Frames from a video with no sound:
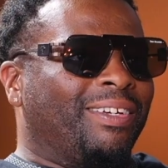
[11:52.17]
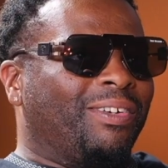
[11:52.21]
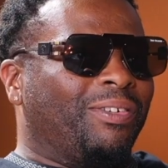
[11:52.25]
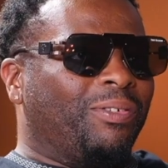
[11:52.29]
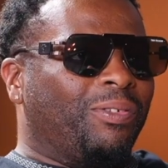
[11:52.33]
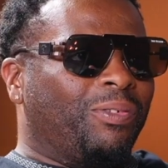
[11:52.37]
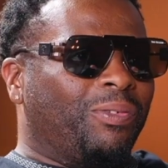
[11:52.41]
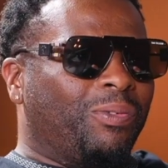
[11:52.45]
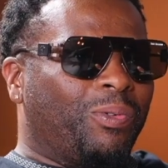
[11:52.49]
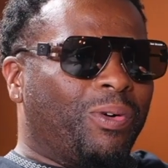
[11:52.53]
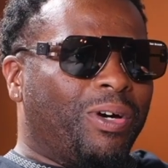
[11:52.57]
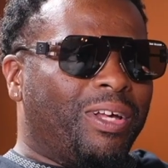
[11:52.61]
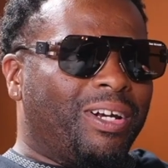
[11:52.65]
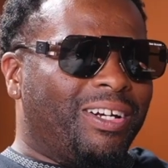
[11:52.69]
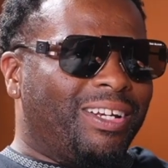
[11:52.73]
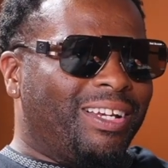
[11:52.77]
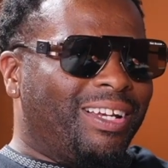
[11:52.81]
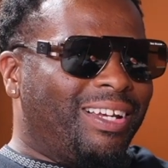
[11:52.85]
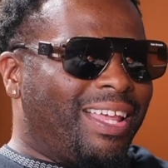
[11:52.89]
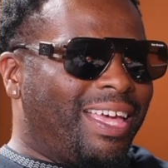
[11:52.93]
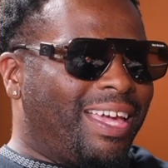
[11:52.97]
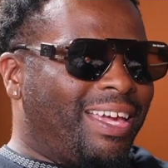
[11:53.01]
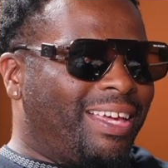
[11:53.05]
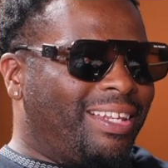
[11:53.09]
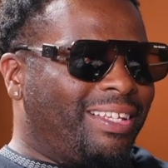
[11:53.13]
one of the
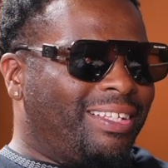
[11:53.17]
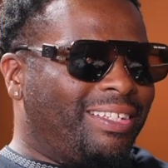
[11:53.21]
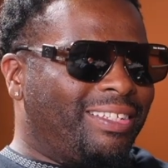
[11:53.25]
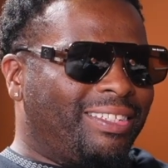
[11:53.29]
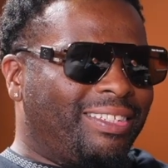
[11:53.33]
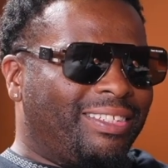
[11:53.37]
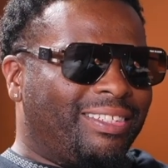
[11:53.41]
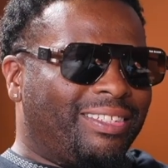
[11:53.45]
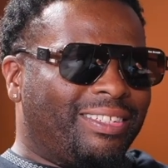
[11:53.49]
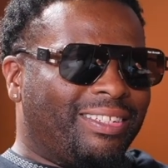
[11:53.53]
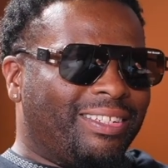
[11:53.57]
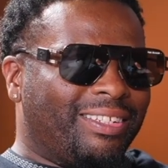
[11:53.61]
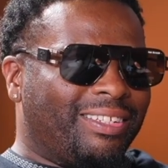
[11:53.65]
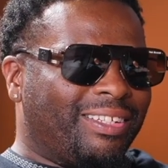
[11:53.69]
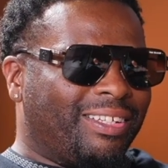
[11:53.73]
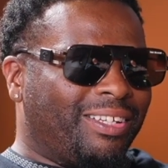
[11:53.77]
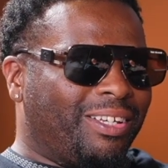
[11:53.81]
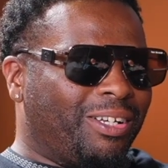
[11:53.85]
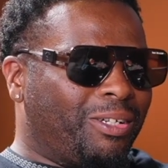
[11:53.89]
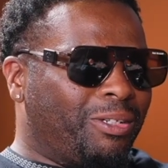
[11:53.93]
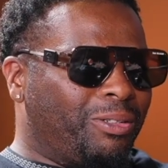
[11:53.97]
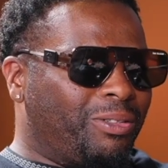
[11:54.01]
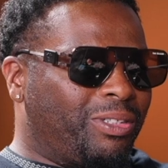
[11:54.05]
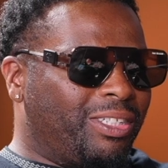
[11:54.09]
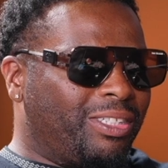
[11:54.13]
ladies
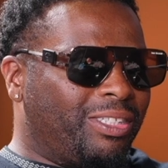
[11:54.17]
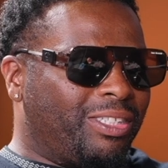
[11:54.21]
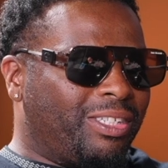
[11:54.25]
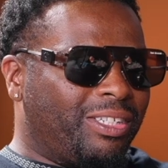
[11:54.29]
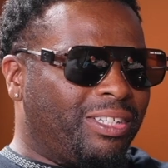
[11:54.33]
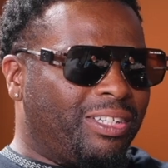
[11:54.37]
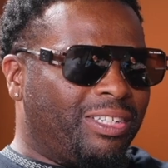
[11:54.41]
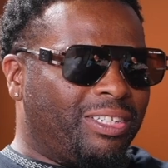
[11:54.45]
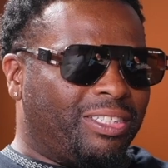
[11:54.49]
goes into